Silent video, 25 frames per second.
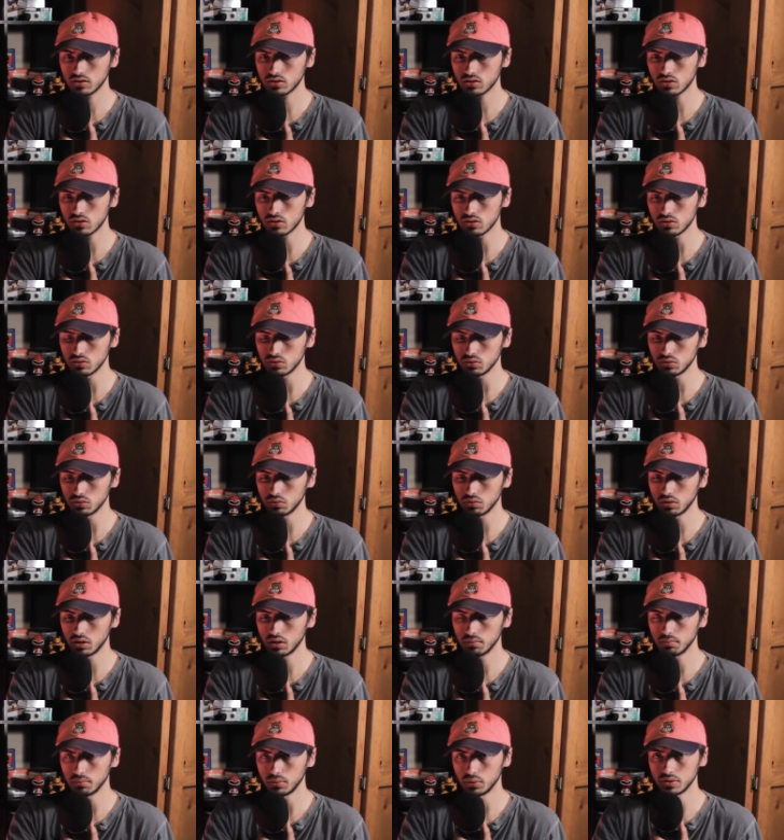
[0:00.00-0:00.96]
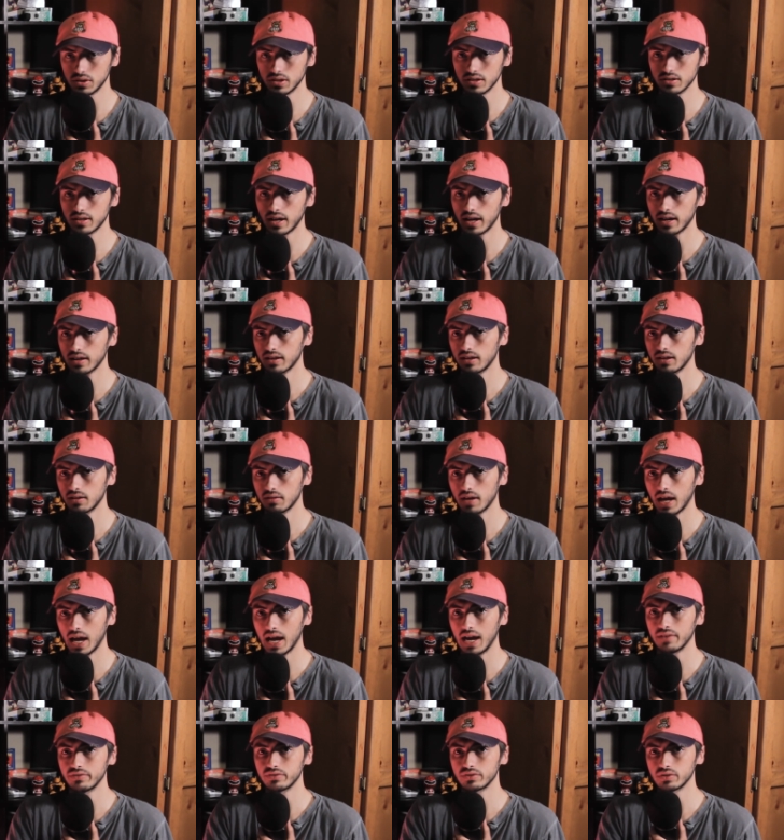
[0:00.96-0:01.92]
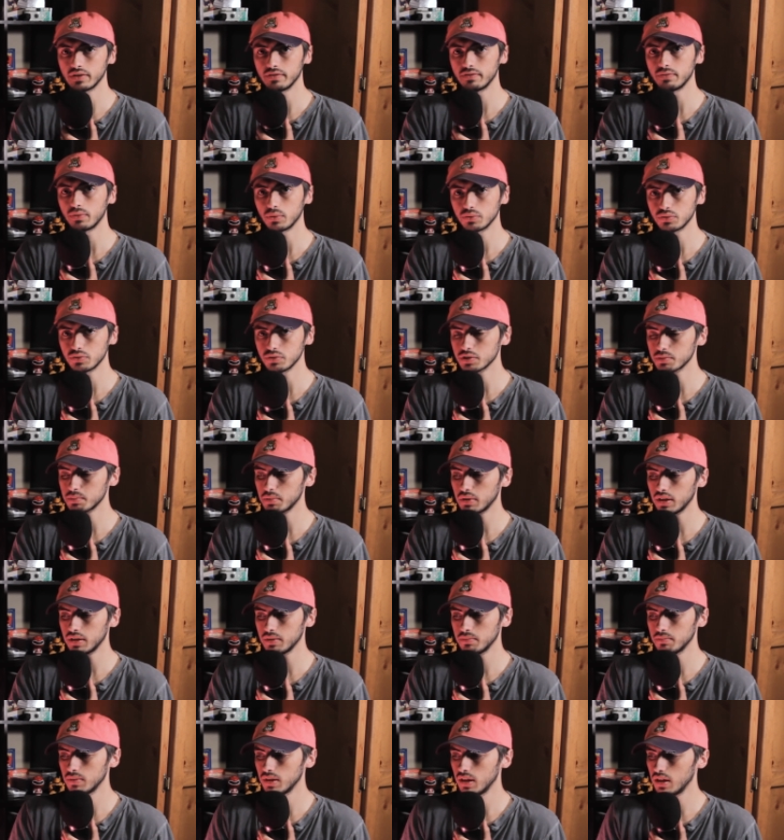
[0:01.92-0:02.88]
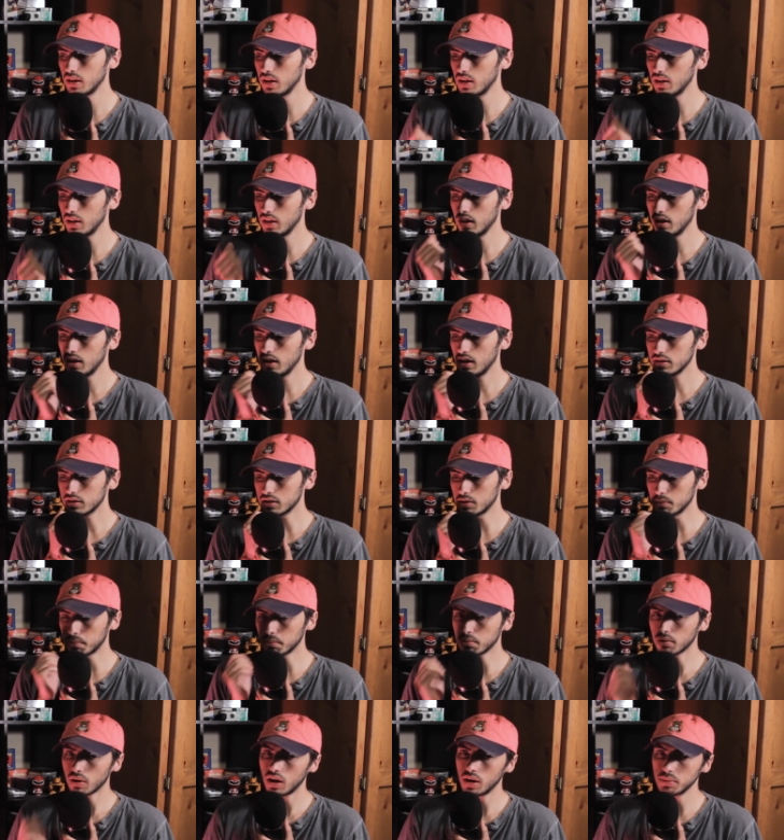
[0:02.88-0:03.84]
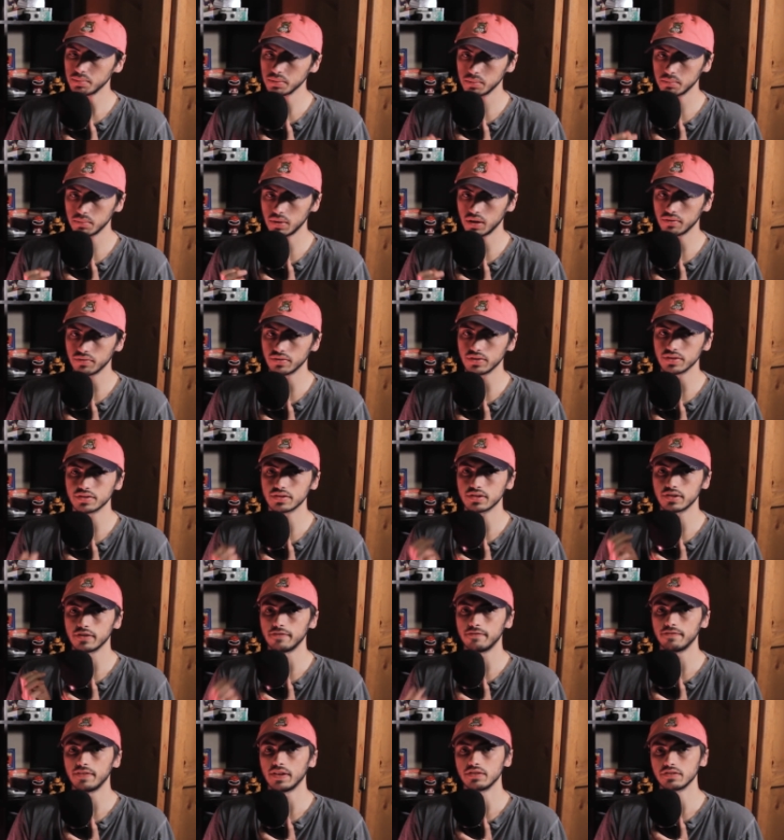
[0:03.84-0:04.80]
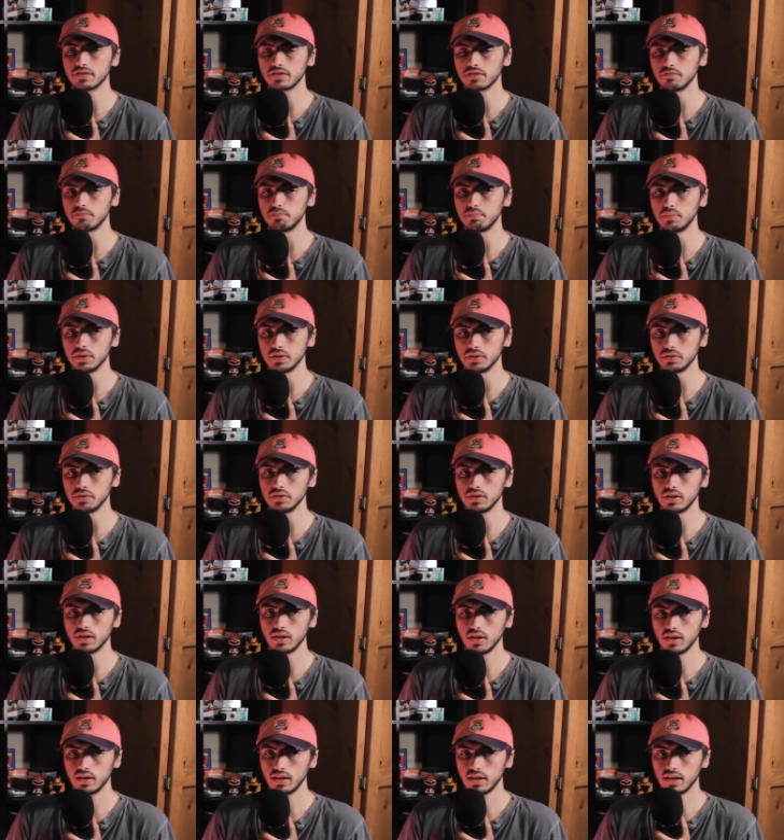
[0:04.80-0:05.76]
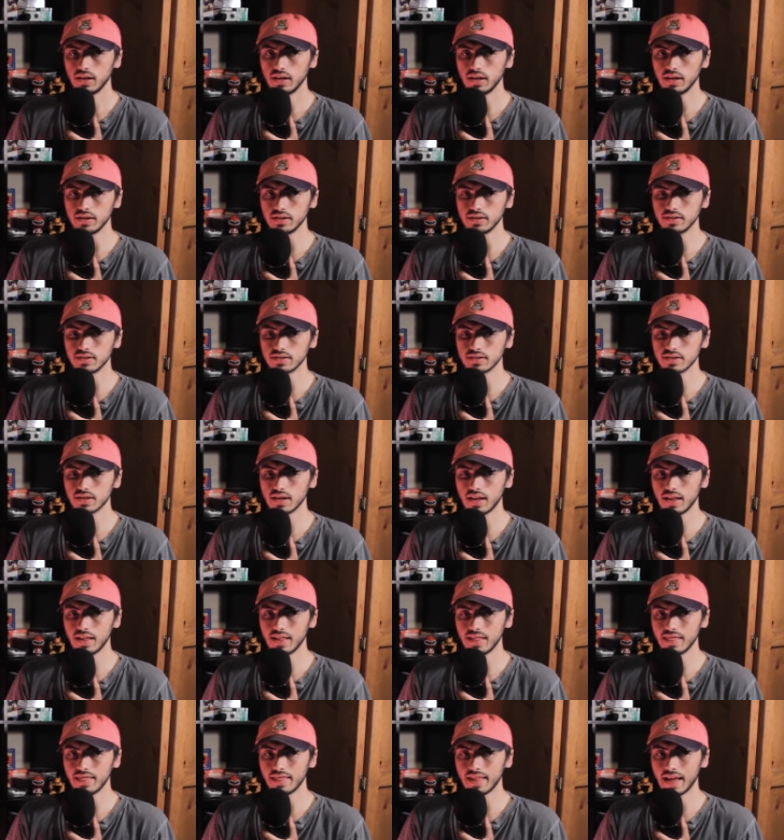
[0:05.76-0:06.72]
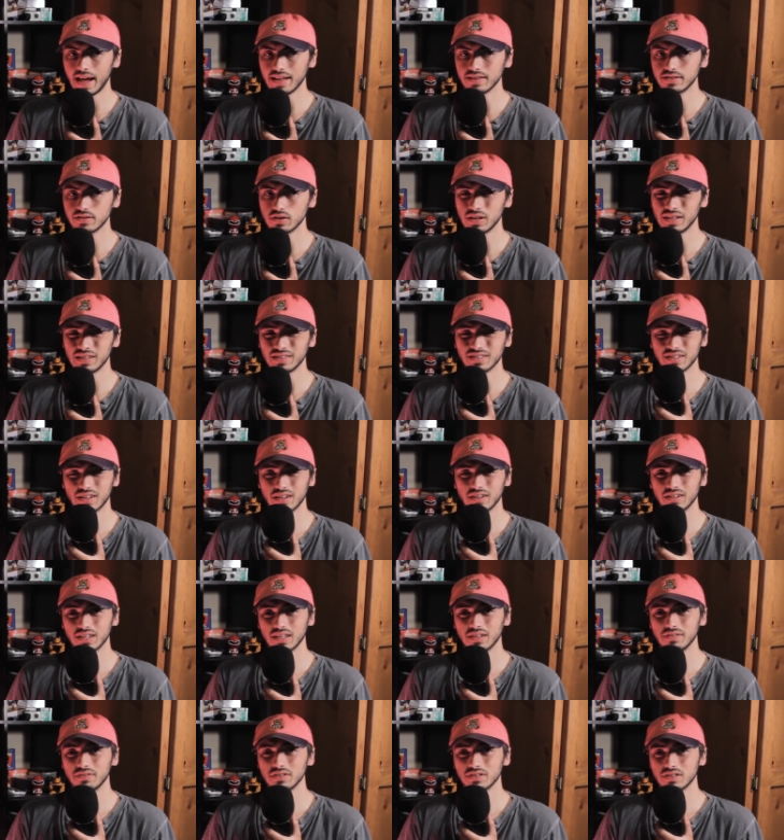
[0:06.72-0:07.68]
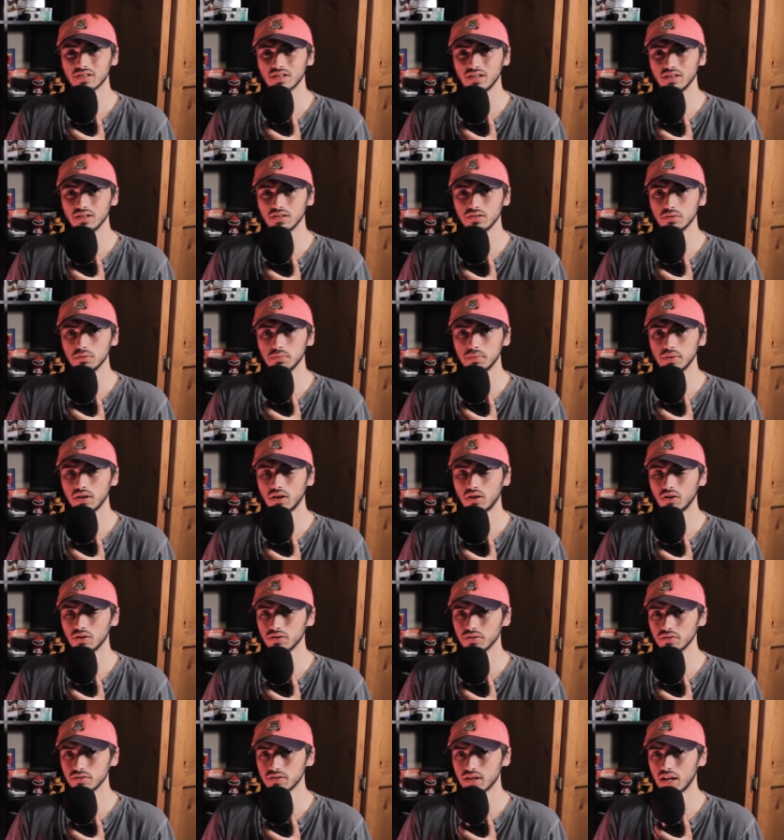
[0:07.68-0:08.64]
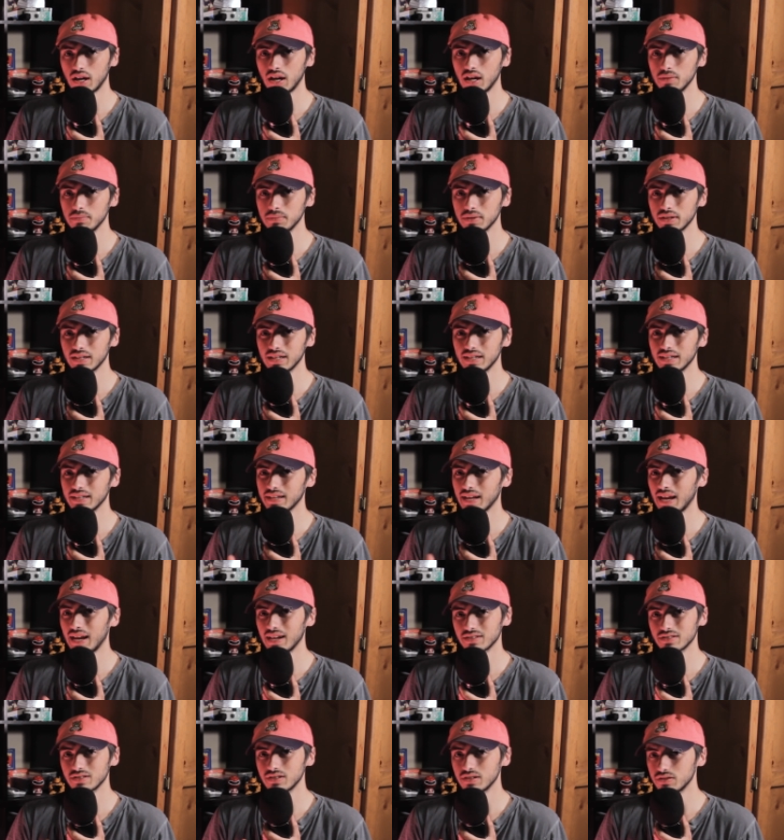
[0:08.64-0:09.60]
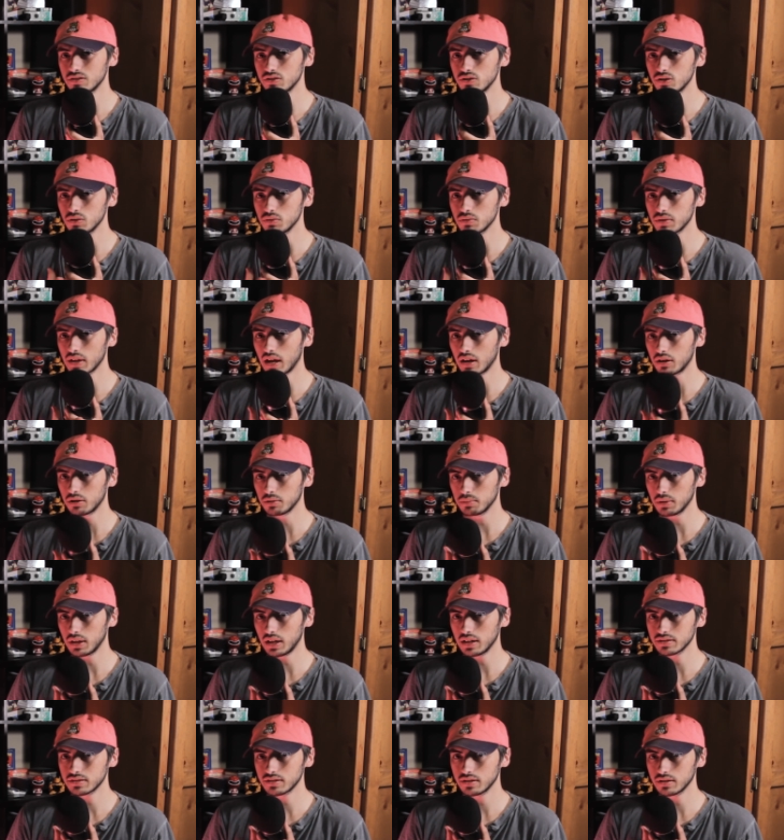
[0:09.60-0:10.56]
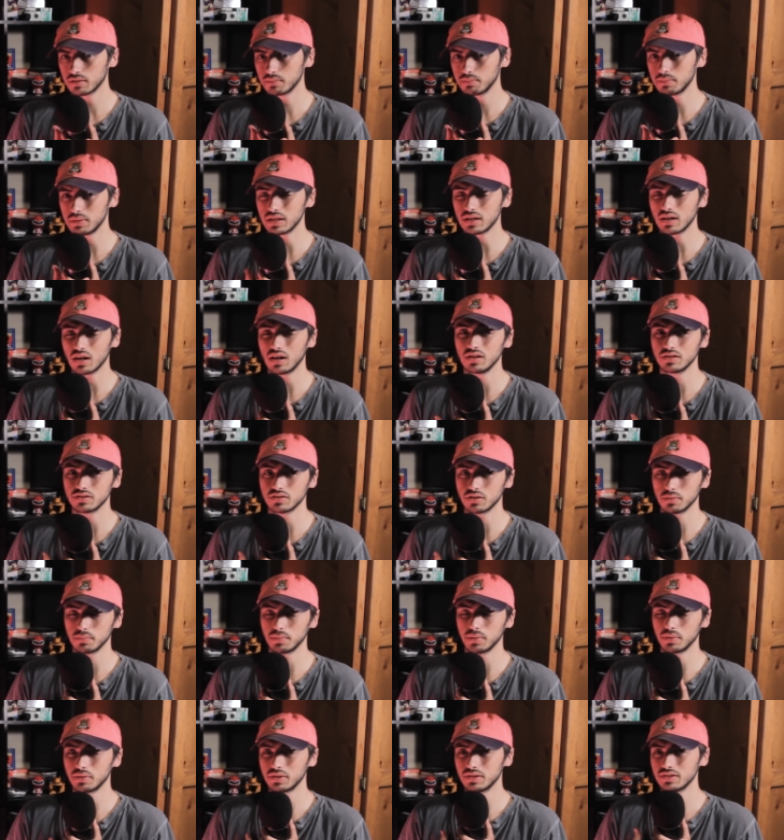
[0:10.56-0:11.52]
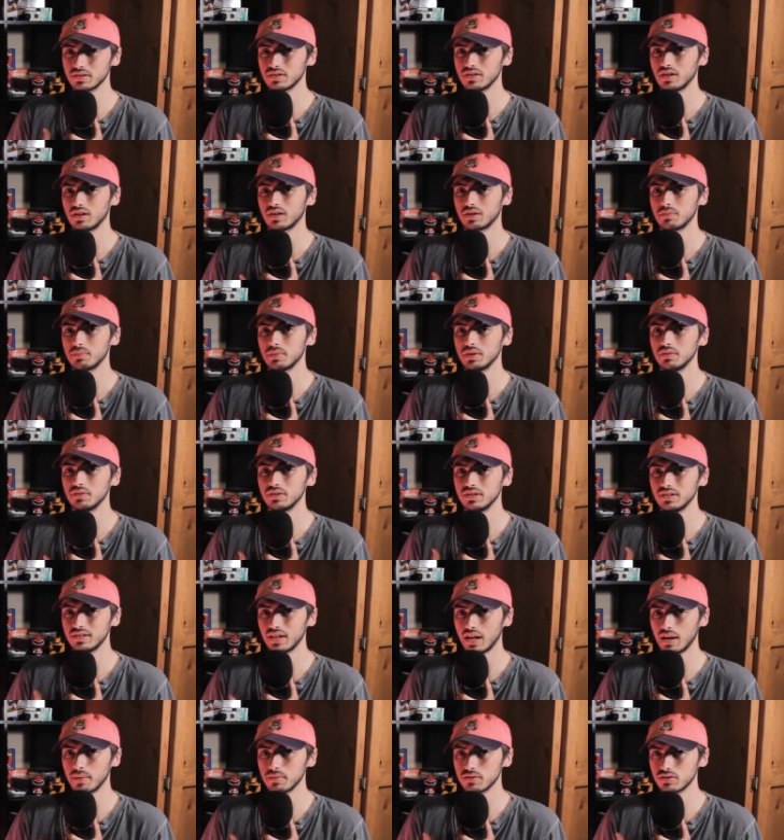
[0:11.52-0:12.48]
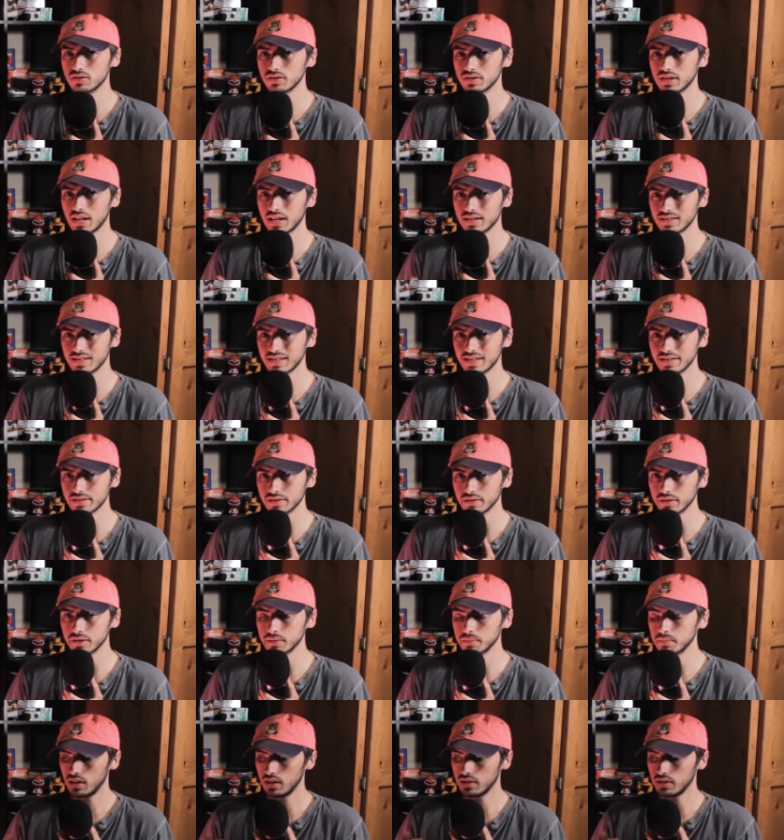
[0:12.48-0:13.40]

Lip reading: to multi-attacking after a fortress play. The problem of this defensive build is that it's going to give us a little bit harder time getting access to counterblasting because our opponent is not going to be able to damage us as easily.